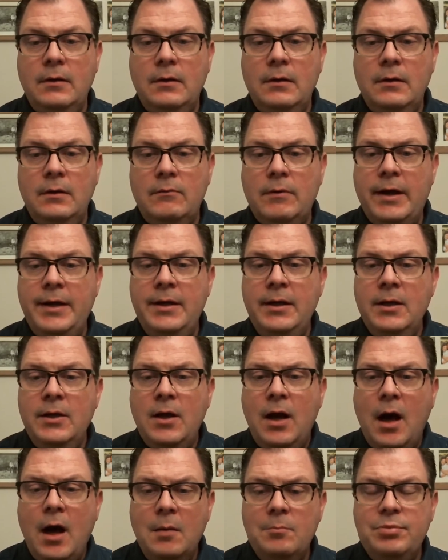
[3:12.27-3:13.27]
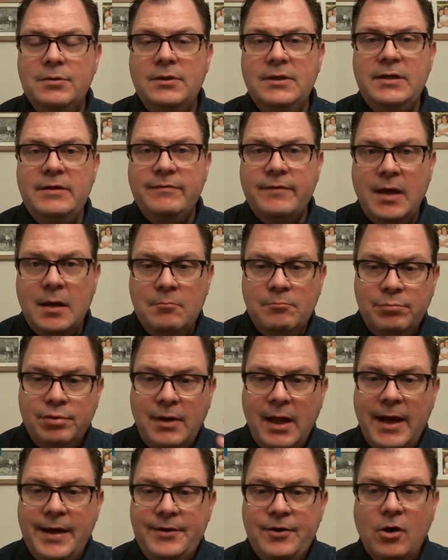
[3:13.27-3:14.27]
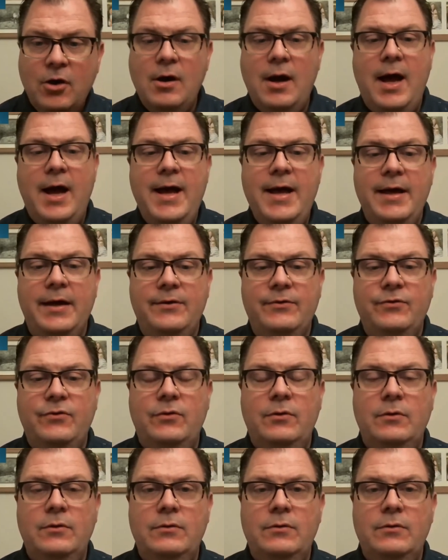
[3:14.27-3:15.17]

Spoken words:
Right? Unbelief can blind our eyes